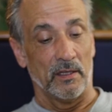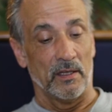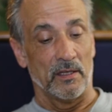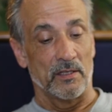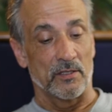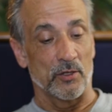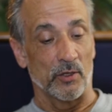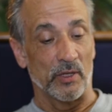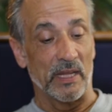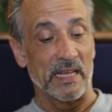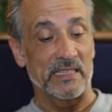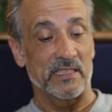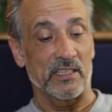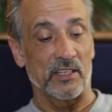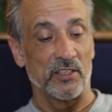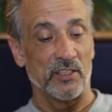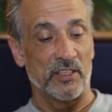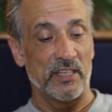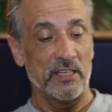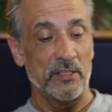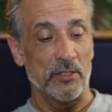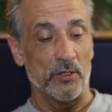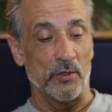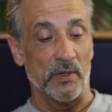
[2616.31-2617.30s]
So let's
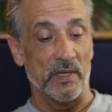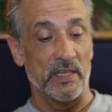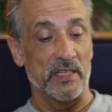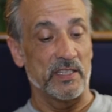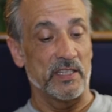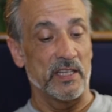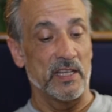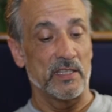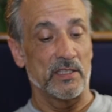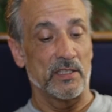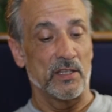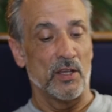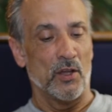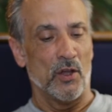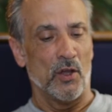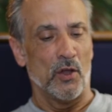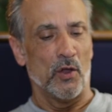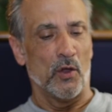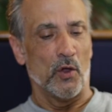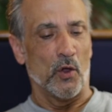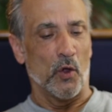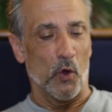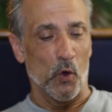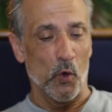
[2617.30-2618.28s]
continue. It says,
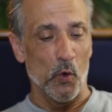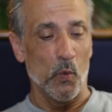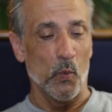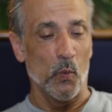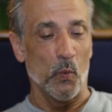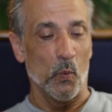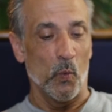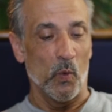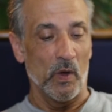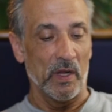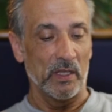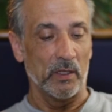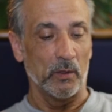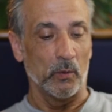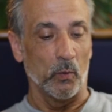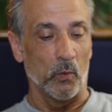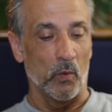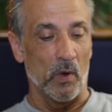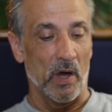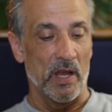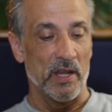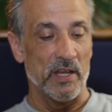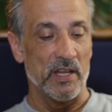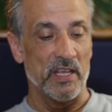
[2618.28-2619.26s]
whom will
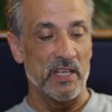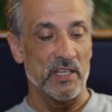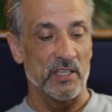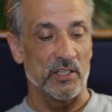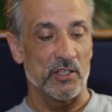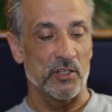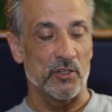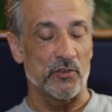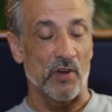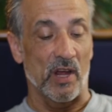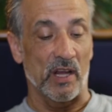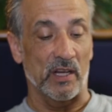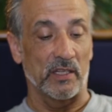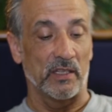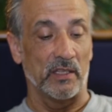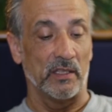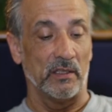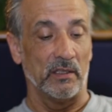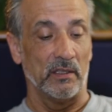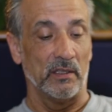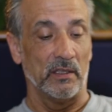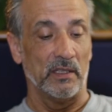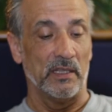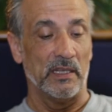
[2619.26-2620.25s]
one instruct
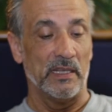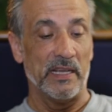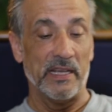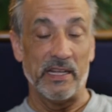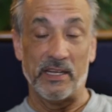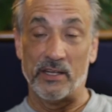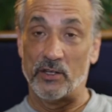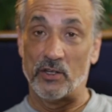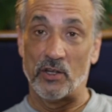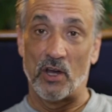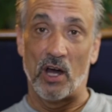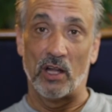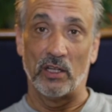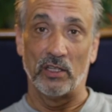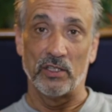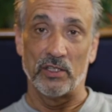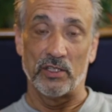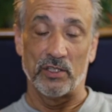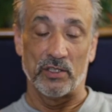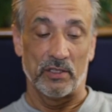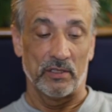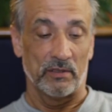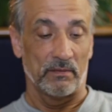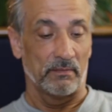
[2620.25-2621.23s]
in
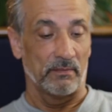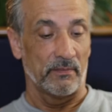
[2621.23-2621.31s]
knowledge,